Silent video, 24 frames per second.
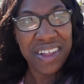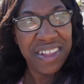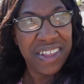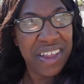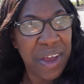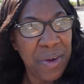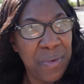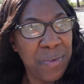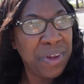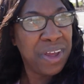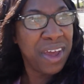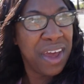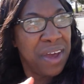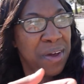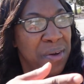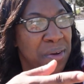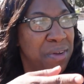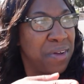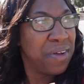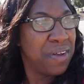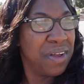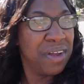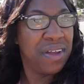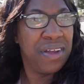like we
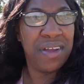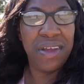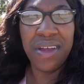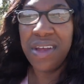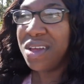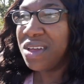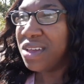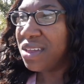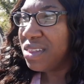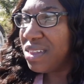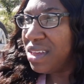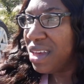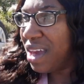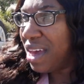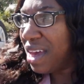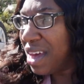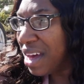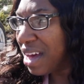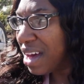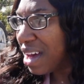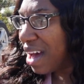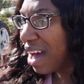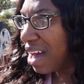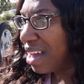can't.
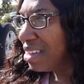Yeah,